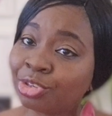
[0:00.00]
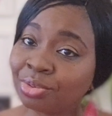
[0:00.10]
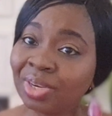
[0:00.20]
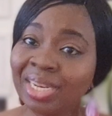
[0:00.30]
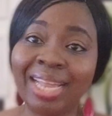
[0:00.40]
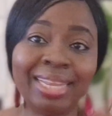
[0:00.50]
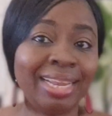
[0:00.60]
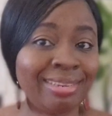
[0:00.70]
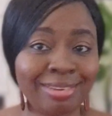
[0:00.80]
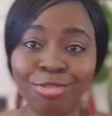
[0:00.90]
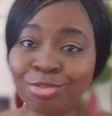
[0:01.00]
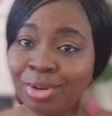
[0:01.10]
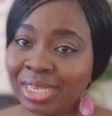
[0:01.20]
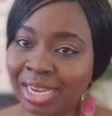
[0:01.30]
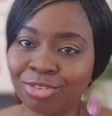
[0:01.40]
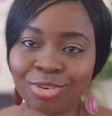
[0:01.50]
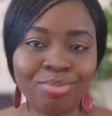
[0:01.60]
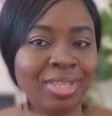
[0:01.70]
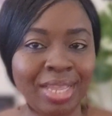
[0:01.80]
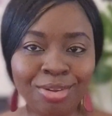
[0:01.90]
children that are still throwing
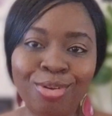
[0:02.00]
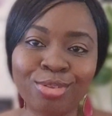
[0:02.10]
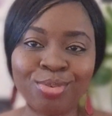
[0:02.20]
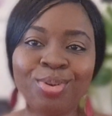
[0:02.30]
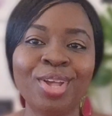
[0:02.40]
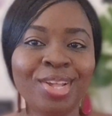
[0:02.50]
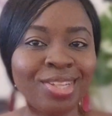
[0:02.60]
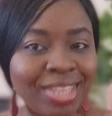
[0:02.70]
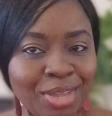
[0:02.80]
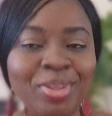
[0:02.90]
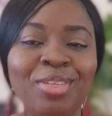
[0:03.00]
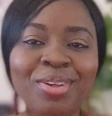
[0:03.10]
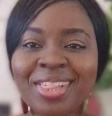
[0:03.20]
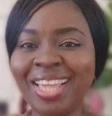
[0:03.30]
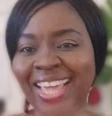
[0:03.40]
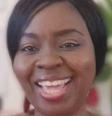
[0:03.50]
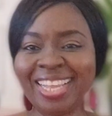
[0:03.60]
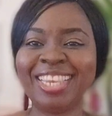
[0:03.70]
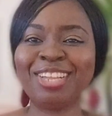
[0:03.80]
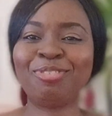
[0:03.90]
tantrums, then also stay with us
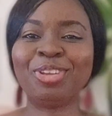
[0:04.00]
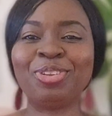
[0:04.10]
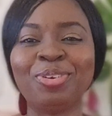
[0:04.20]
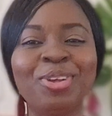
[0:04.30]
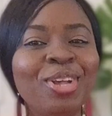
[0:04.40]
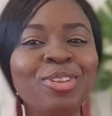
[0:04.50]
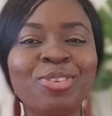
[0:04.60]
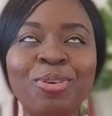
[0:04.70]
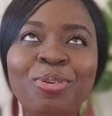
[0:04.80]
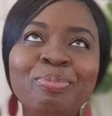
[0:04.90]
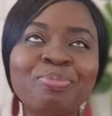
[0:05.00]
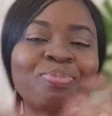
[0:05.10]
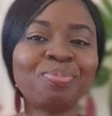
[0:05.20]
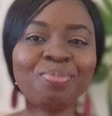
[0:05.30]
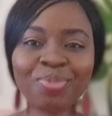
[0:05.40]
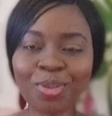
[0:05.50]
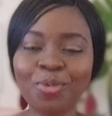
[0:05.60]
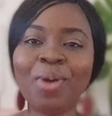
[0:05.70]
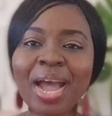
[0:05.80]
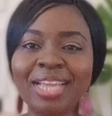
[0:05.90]
in this video. So
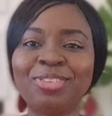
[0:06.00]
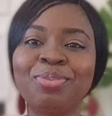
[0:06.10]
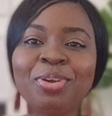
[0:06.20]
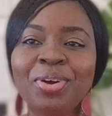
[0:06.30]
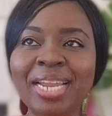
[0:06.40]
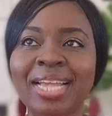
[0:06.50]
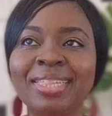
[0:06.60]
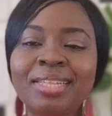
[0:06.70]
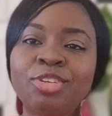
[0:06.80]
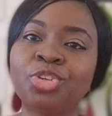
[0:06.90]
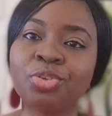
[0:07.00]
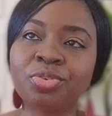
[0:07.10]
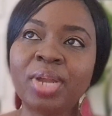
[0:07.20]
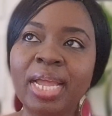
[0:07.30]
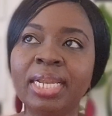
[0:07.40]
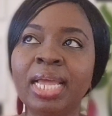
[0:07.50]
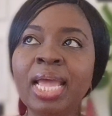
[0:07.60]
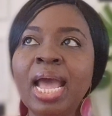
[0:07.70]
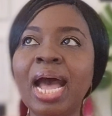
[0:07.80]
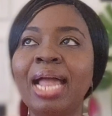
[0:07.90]
why? To be honest, children
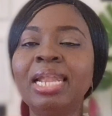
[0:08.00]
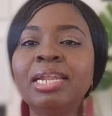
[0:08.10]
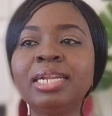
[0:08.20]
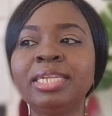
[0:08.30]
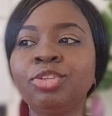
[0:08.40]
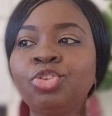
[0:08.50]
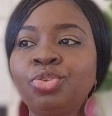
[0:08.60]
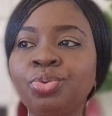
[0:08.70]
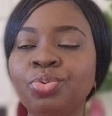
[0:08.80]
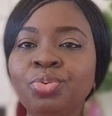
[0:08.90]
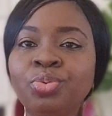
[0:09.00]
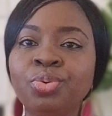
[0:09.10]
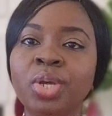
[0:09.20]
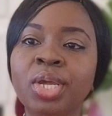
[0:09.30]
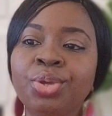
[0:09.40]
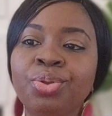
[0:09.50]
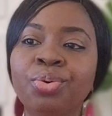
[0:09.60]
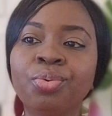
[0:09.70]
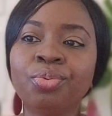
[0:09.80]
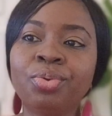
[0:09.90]
are learning to,
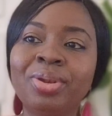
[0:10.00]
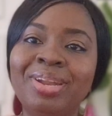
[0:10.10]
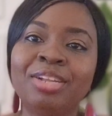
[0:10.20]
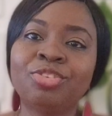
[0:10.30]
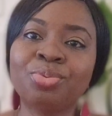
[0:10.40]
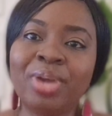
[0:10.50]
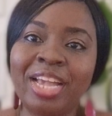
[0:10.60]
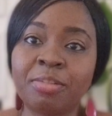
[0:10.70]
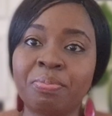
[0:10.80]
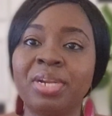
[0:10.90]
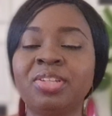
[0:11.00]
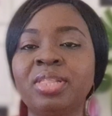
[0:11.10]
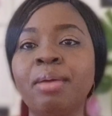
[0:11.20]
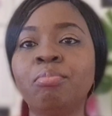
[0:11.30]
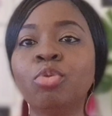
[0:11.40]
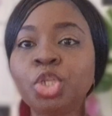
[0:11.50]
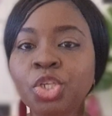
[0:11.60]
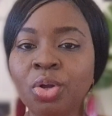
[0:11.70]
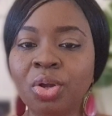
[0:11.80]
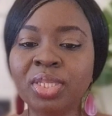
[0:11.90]
learn to express their
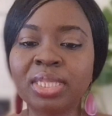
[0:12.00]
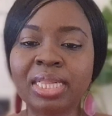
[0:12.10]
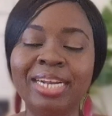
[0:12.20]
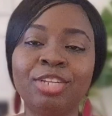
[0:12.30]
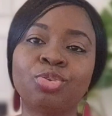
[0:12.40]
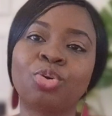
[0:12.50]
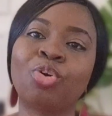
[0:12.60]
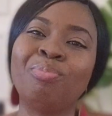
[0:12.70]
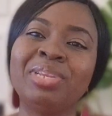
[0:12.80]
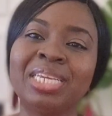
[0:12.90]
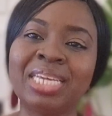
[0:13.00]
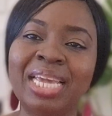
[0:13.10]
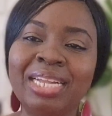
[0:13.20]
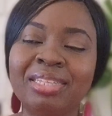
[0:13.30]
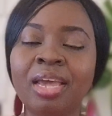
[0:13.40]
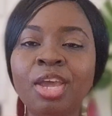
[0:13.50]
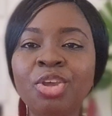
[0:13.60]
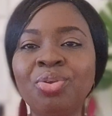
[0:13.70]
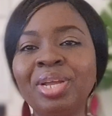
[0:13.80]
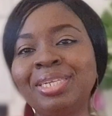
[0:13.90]
emotions, learning to communicate.
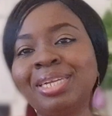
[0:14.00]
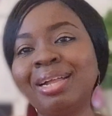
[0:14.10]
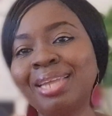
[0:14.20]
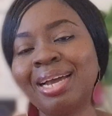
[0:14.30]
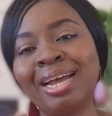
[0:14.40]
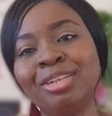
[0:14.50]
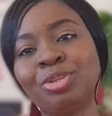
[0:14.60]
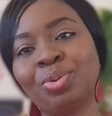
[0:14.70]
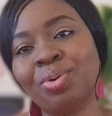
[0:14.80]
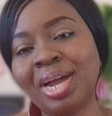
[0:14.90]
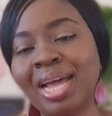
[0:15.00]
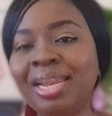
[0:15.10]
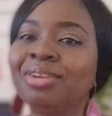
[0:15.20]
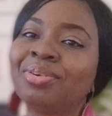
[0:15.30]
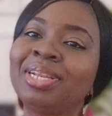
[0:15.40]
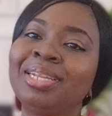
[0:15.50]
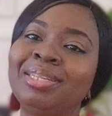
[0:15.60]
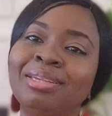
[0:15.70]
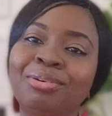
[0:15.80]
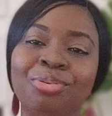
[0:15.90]
A child that can talk can adequately
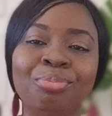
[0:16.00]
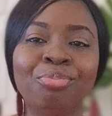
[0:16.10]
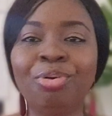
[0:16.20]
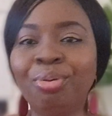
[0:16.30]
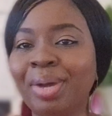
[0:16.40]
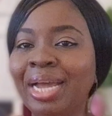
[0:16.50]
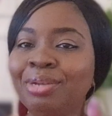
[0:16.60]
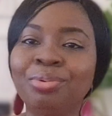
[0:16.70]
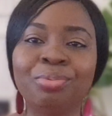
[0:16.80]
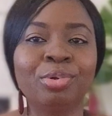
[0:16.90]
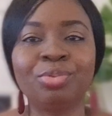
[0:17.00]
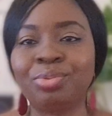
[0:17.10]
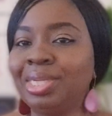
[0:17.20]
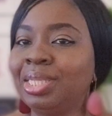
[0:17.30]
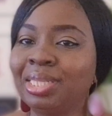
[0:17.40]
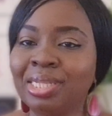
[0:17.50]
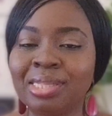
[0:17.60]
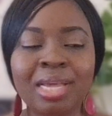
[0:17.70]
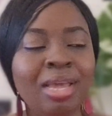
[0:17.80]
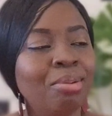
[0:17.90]
tell you, Mom, I don't want to eat this.